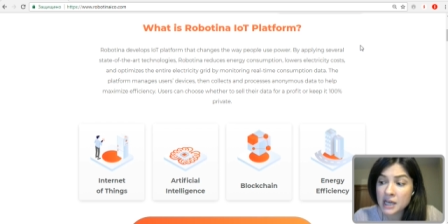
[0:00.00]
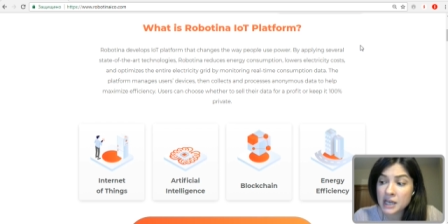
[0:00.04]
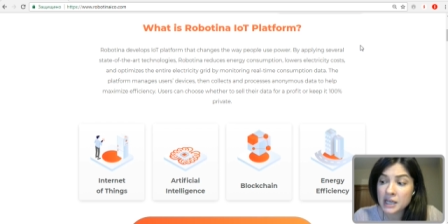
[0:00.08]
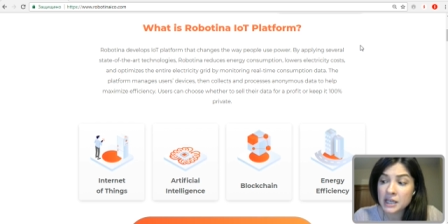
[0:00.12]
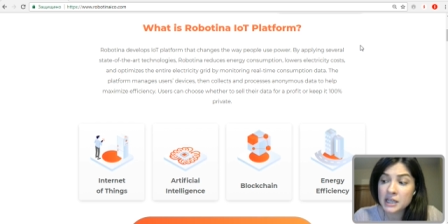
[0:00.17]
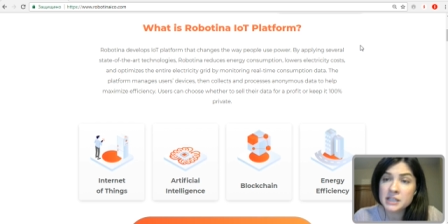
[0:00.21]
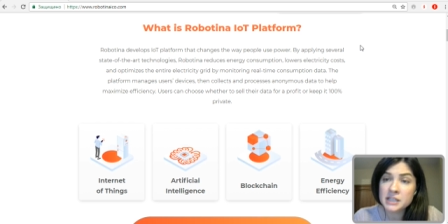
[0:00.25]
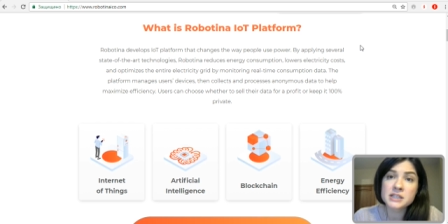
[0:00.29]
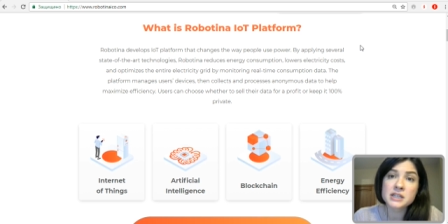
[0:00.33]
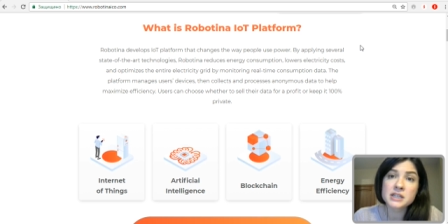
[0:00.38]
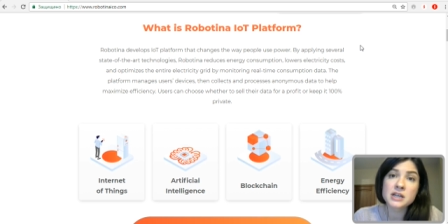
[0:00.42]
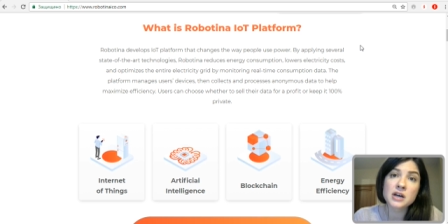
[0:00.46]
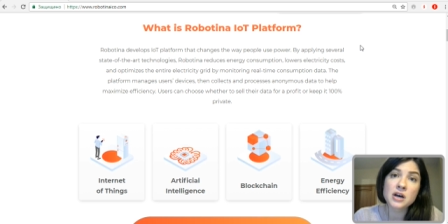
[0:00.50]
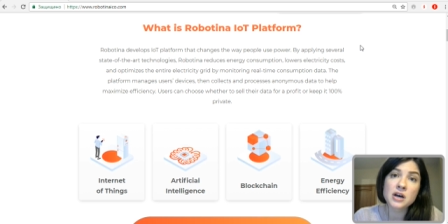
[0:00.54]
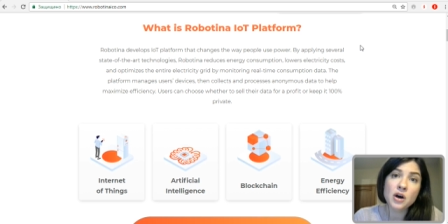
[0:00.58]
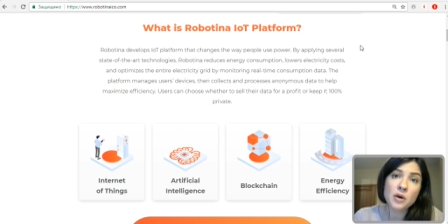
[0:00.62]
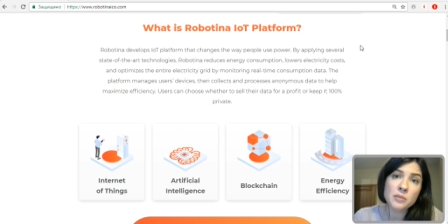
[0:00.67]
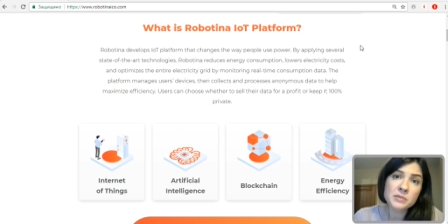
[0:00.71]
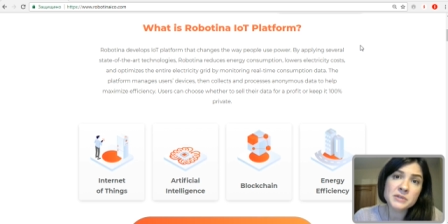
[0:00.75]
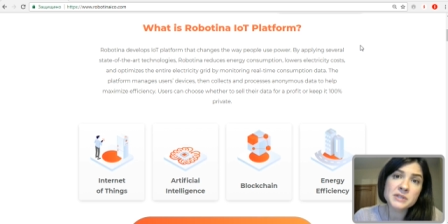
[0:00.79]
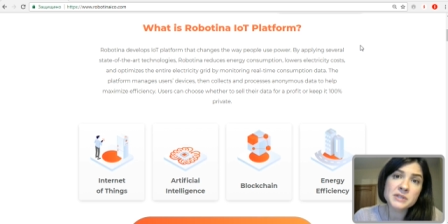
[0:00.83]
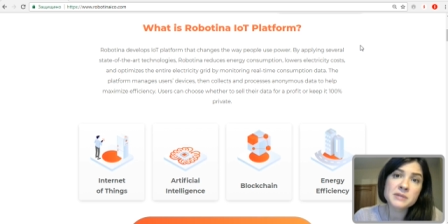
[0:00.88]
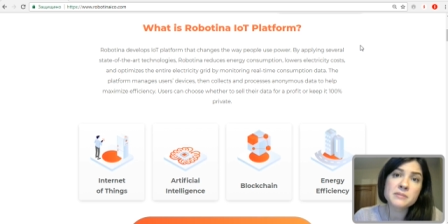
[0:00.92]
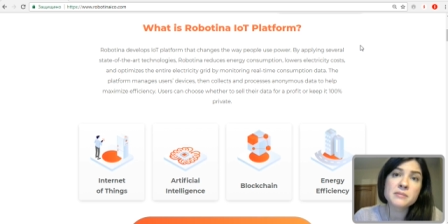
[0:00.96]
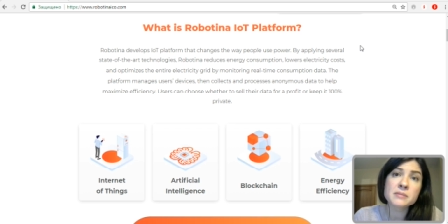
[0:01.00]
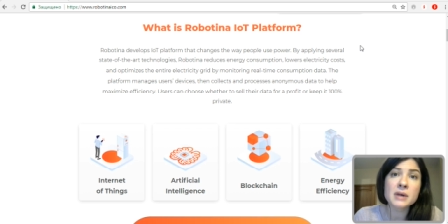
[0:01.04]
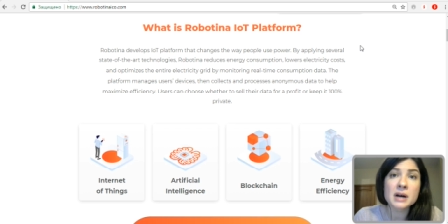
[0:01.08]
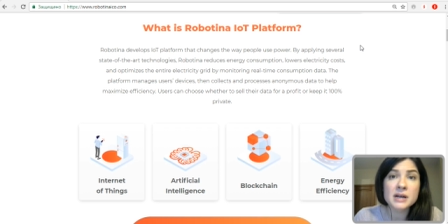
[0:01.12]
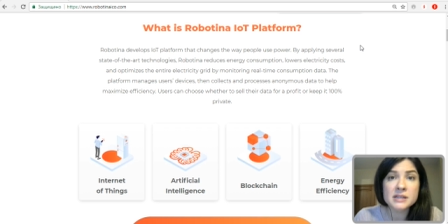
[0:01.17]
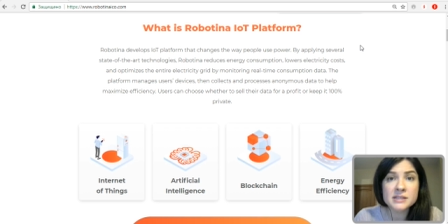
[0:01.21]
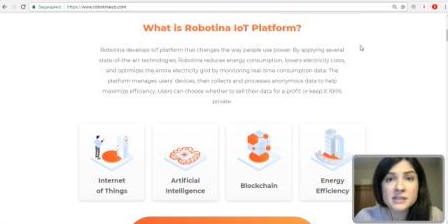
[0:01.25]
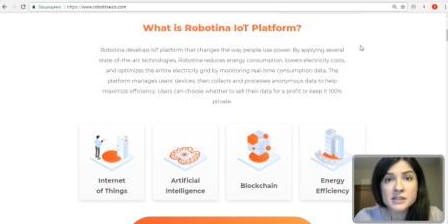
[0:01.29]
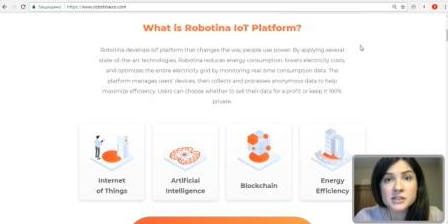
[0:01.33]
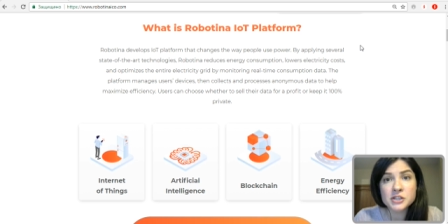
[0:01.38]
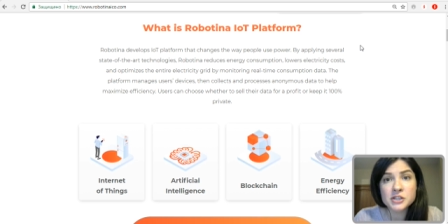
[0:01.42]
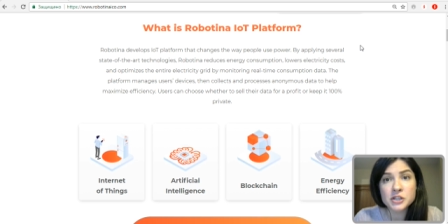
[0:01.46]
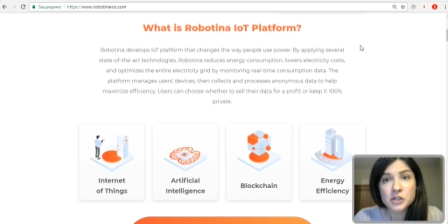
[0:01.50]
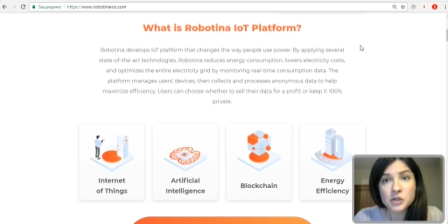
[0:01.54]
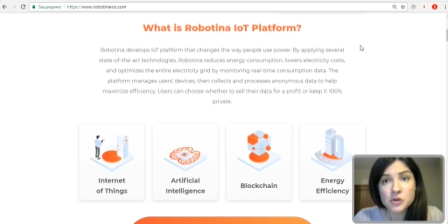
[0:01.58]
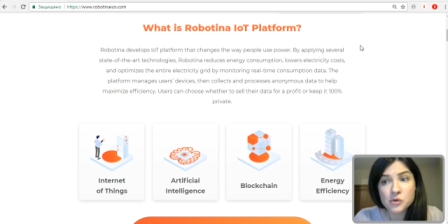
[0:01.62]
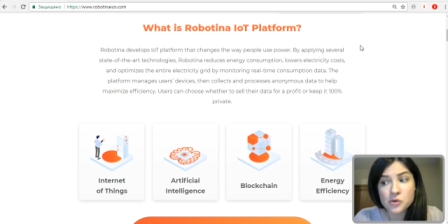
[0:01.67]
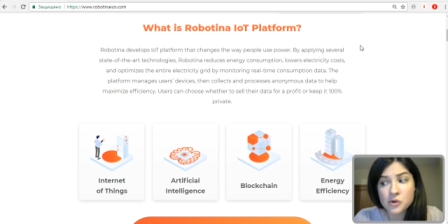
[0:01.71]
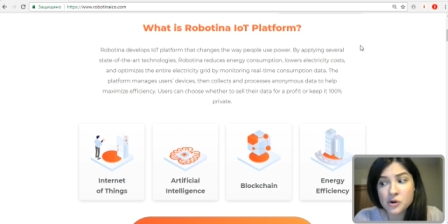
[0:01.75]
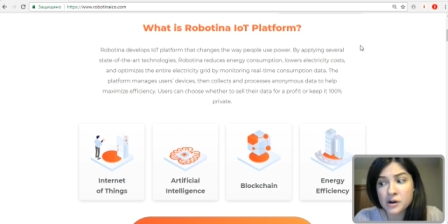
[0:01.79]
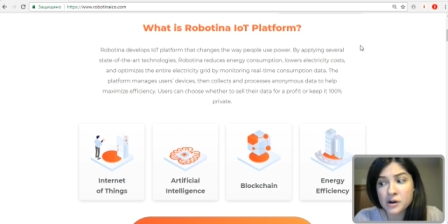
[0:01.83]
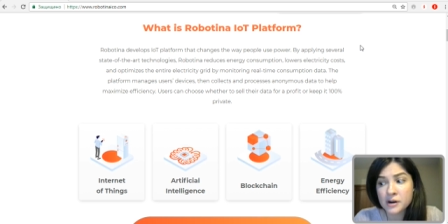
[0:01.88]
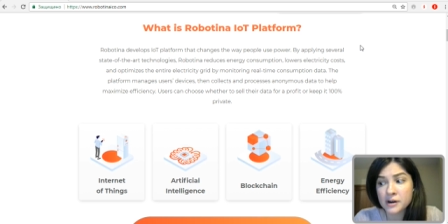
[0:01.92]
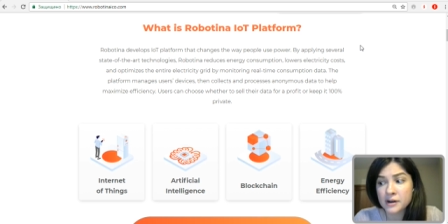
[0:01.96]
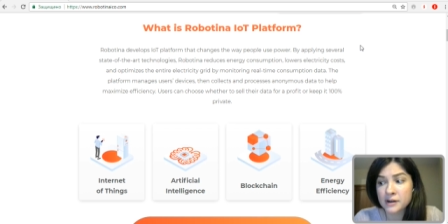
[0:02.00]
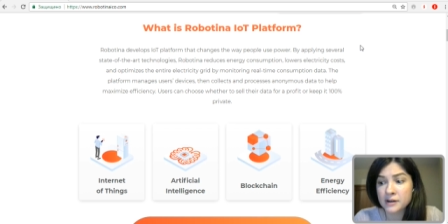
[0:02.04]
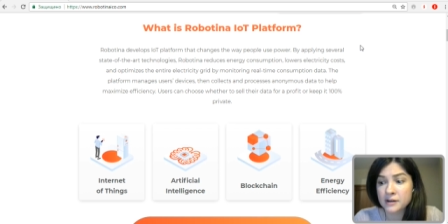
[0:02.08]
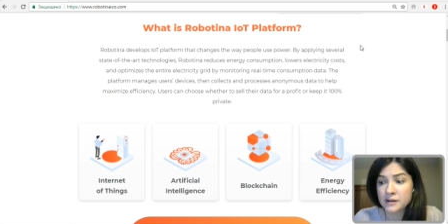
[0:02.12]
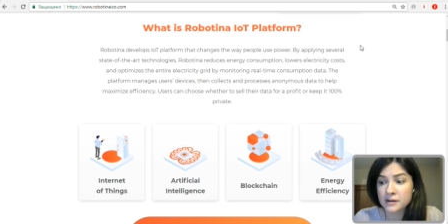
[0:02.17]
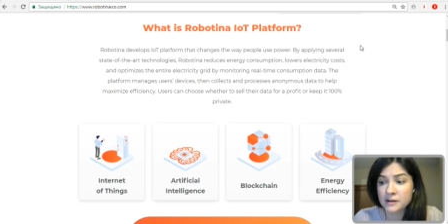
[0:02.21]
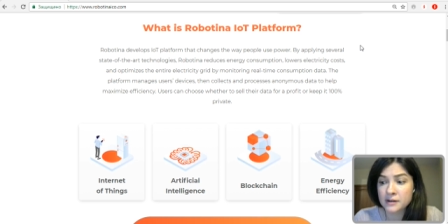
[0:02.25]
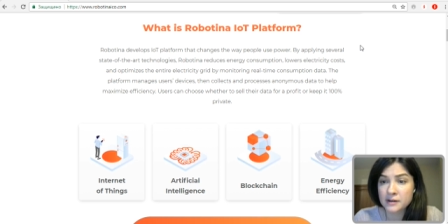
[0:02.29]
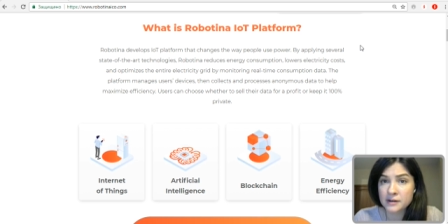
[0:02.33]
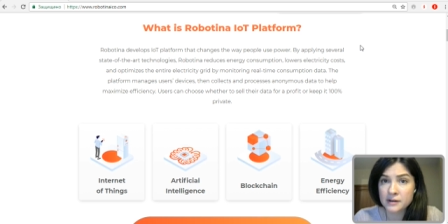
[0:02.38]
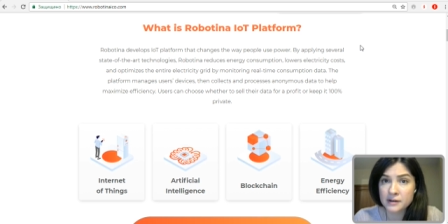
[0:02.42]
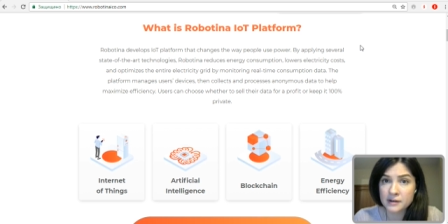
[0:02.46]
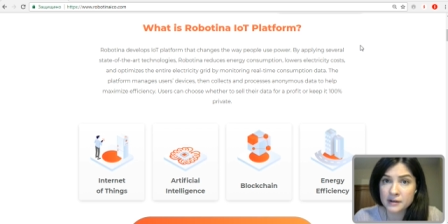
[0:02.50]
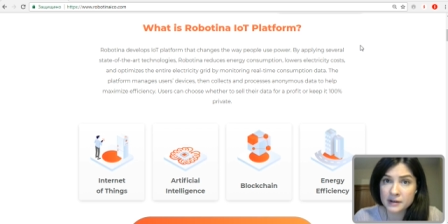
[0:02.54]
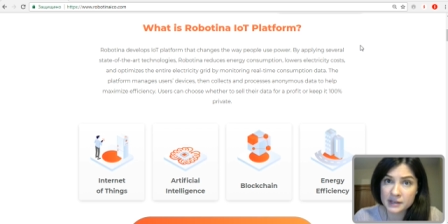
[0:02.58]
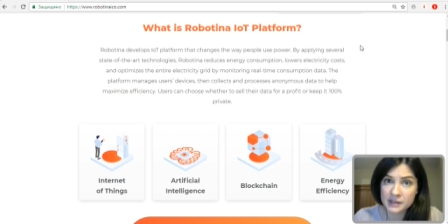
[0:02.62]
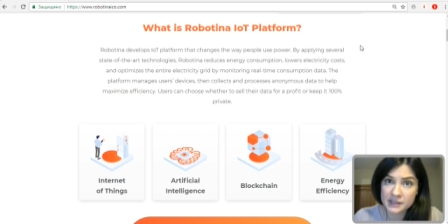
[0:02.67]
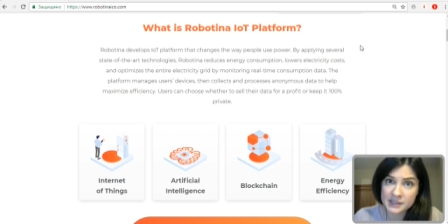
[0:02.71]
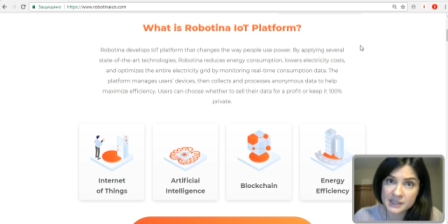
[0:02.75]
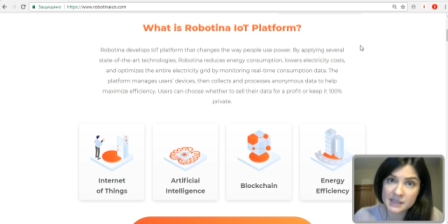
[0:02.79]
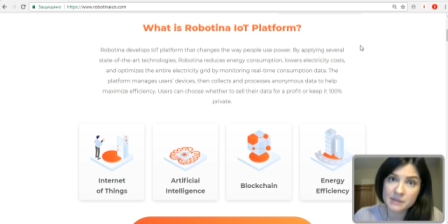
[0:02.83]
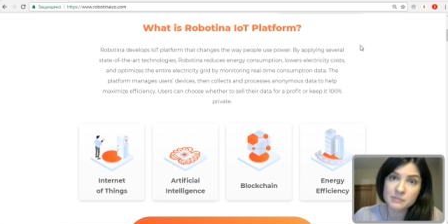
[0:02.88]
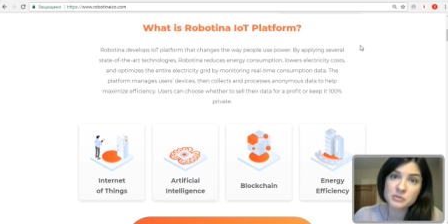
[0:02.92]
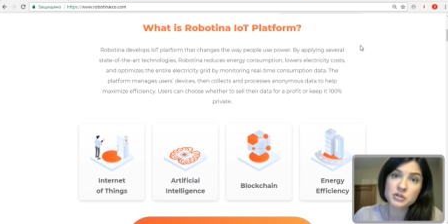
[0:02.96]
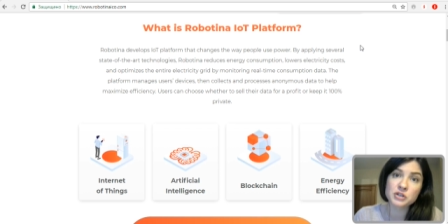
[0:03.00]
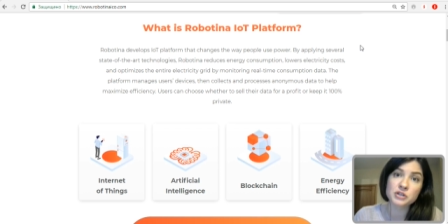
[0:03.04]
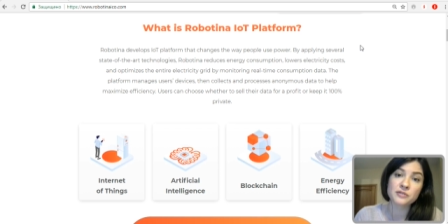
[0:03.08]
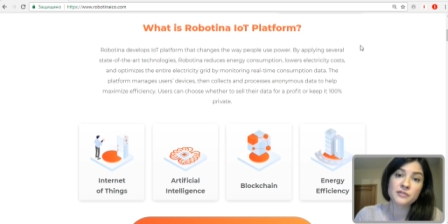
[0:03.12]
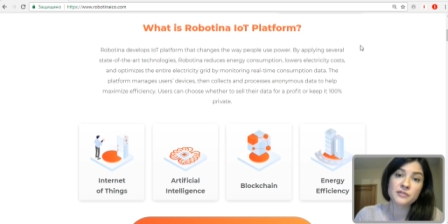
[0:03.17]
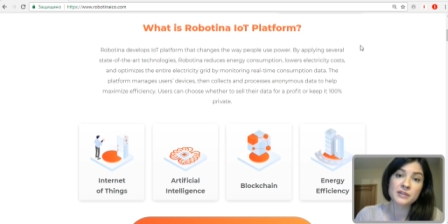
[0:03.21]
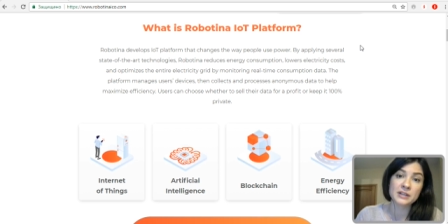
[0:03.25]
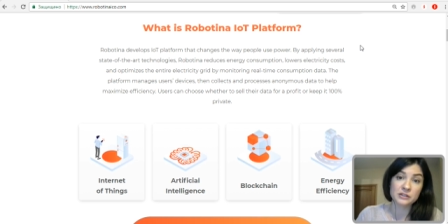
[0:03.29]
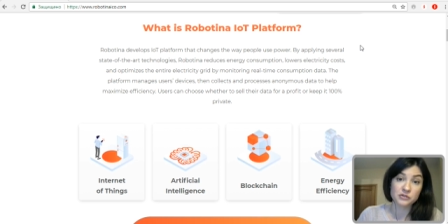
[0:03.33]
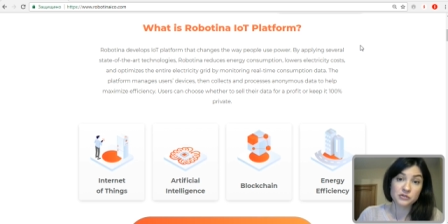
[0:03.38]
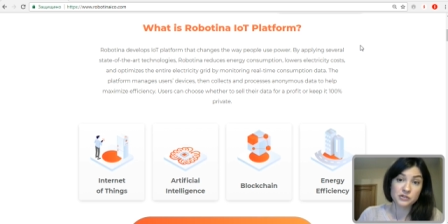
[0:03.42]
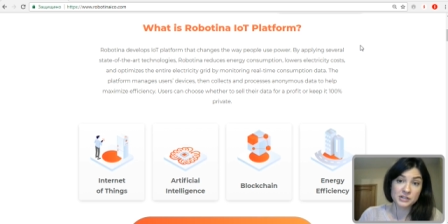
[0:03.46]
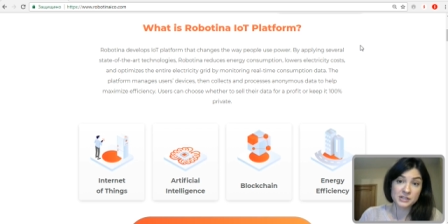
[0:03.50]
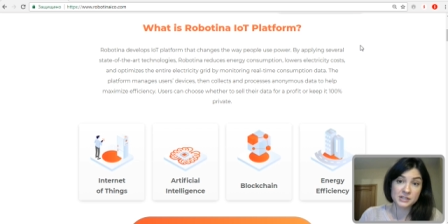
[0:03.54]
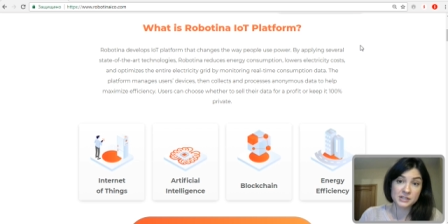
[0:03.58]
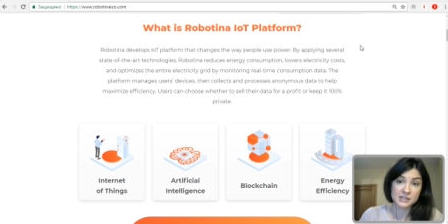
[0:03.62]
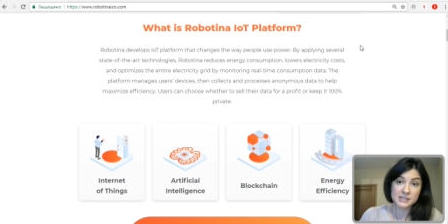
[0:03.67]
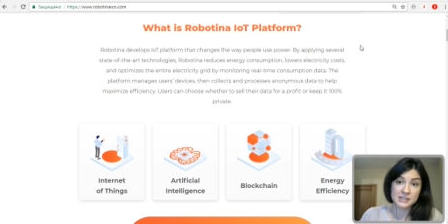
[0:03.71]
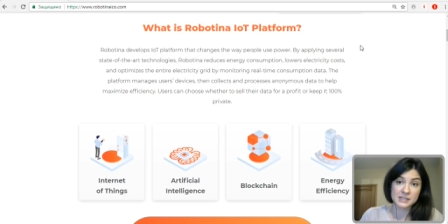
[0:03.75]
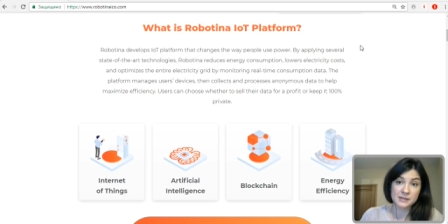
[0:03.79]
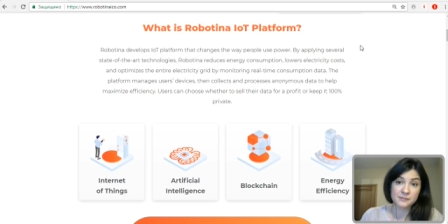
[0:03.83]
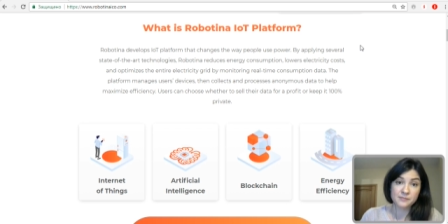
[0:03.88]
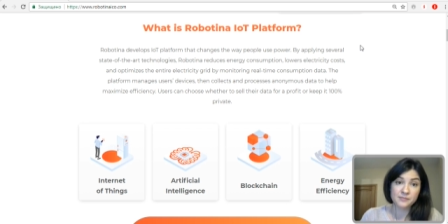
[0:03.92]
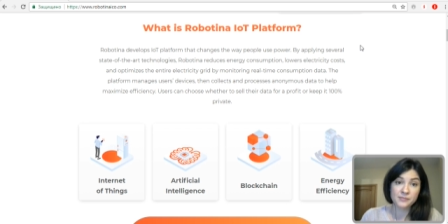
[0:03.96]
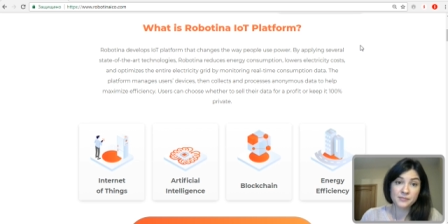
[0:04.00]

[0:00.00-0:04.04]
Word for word: it optimizes your consumption of electricity.